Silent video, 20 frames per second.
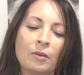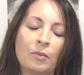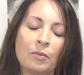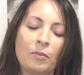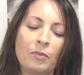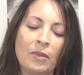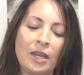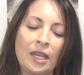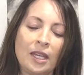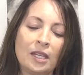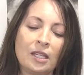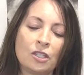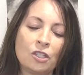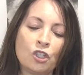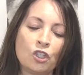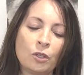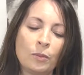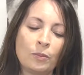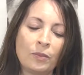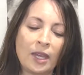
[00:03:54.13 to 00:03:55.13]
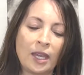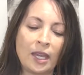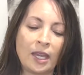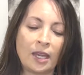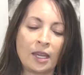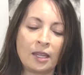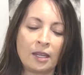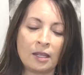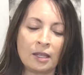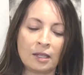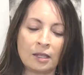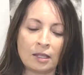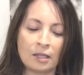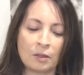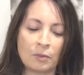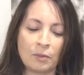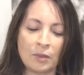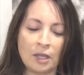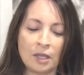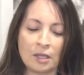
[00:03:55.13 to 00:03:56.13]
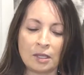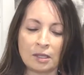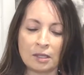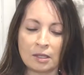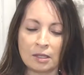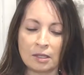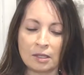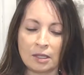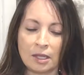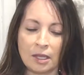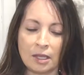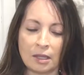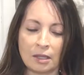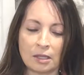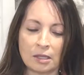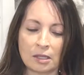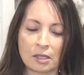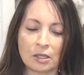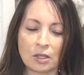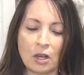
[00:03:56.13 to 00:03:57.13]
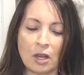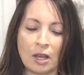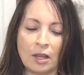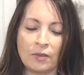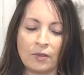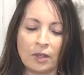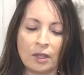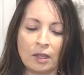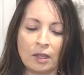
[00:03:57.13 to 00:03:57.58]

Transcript: made in Japan. Let me take this off.